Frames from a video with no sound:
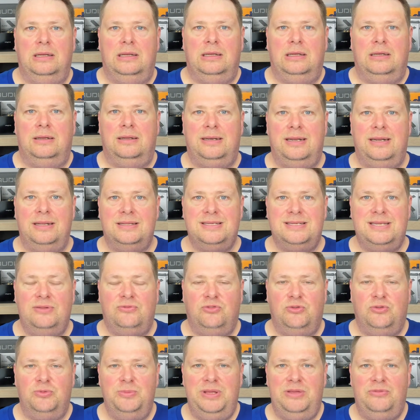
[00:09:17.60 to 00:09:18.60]
And that's it
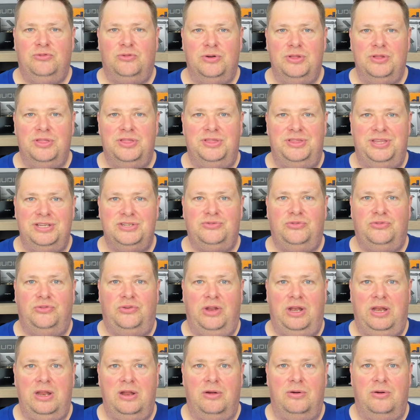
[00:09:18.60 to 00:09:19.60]
for me for this
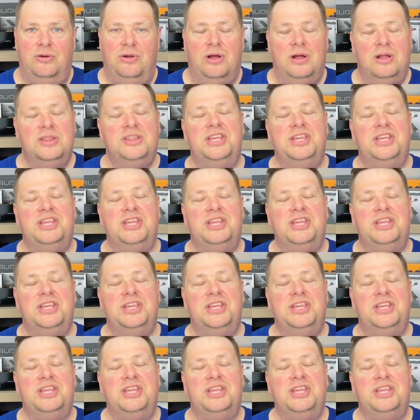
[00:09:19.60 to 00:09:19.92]
video.